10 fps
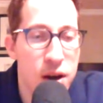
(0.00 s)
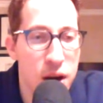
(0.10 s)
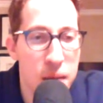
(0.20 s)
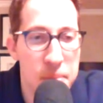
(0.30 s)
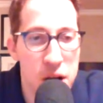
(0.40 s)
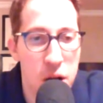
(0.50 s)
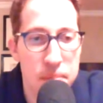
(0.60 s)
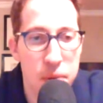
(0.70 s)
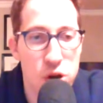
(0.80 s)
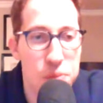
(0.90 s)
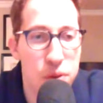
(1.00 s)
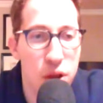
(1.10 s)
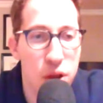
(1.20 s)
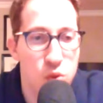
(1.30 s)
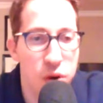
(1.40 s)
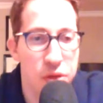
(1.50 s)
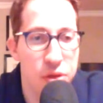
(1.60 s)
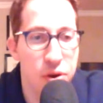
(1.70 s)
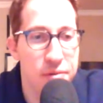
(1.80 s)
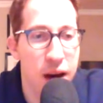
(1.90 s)
Comeback on Bosch,
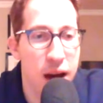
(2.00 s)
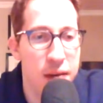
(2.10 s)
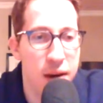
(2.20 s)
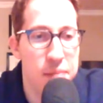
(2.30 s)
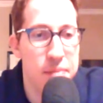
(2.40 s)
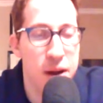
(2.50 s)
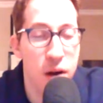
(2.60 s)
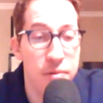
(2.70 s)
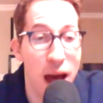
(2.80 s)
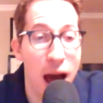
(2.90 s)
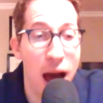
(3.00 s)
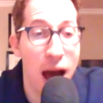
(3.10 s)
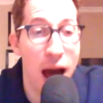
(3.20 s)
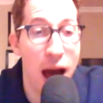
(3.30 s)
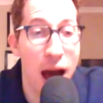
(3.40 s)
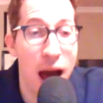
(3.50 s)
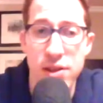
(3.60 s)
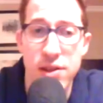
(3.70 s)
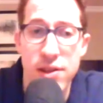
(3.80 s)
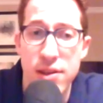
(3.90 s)
+135. Akhmedov out of
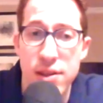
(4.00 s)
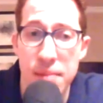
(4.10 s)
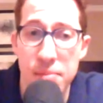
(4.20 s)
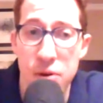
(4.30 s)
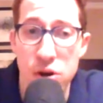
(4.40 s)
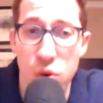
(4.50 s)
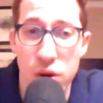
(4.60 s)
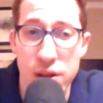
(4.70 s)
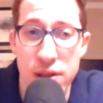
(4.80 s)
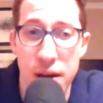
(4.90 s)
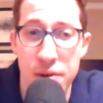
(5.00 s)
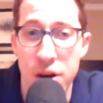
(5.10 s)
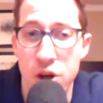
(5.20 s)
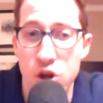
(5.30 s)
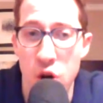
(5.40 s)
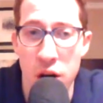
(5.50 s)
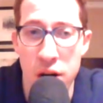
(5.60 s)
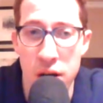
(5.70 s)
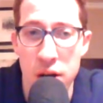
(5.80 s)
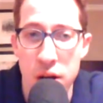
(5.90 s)
action since December 27 in a draw
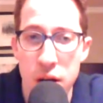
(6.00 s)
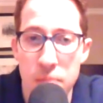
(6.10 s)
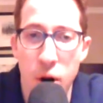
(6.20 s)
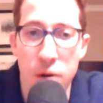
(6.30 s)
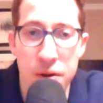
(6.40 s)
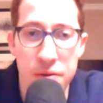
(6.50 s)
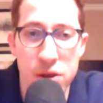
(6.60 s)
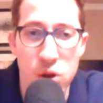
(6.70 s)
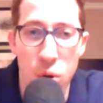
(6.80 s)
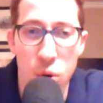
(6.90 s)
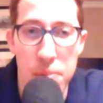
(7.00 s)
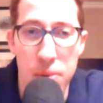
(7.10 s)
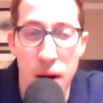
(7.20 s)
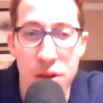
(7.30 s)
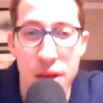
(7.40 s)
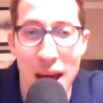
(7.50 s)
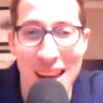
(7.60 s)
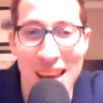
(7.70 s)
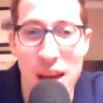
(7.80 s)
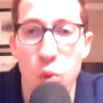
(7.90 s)
to Marvin Vettori. Prior to that,
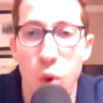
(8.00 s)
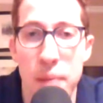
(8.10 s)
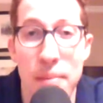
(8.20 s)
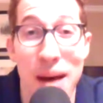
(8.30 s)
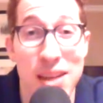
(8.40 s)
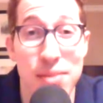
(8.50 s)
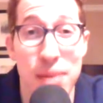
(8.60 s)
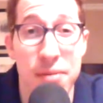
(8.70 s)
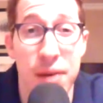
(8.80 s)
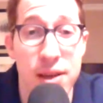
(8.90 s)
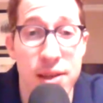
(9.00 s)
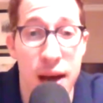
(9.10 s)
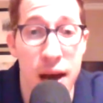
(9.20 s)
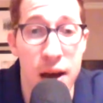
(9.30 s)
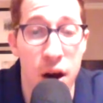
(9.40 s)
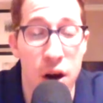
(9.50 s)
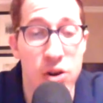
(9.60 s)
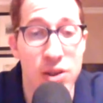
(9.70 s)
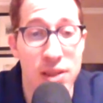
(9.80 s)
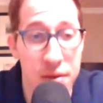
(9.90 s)
he had won back-to-back fights at
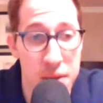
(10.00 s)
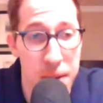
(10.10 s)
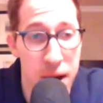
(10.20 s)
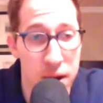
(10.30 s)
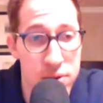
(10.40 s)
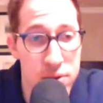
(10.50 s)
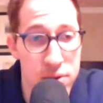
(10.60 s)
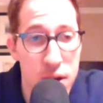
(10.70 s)
170 pounds.